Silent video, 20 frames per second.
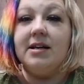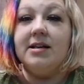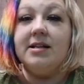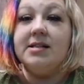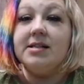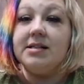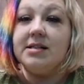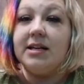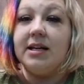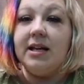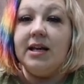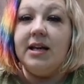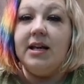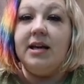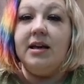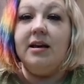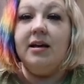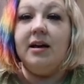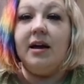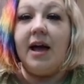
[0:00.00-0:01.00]

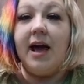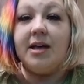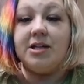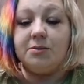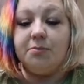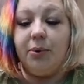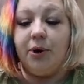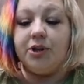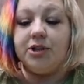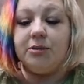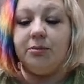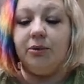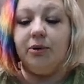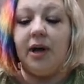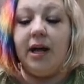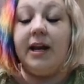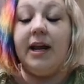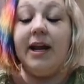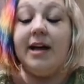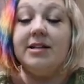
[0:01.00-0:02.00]
sticky as possible
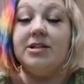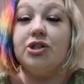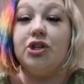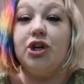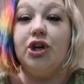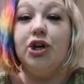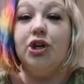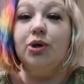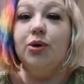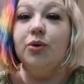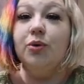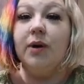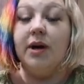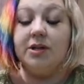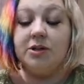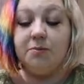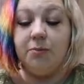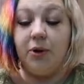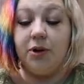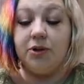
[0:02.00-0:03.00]
and as new
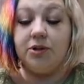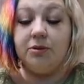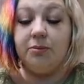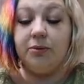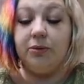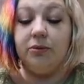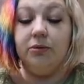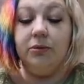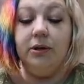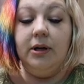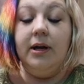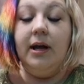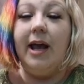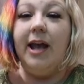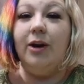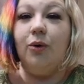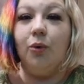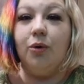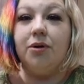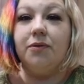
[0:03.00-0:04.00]
as possible
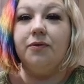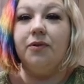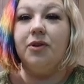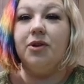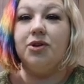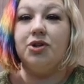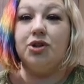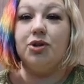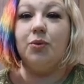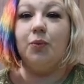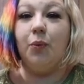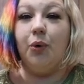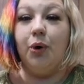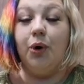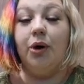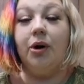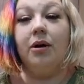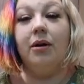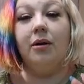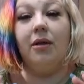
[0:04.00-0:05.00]
in order for this to
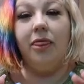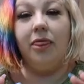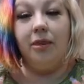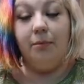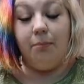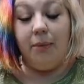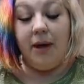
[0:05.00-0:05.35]
work the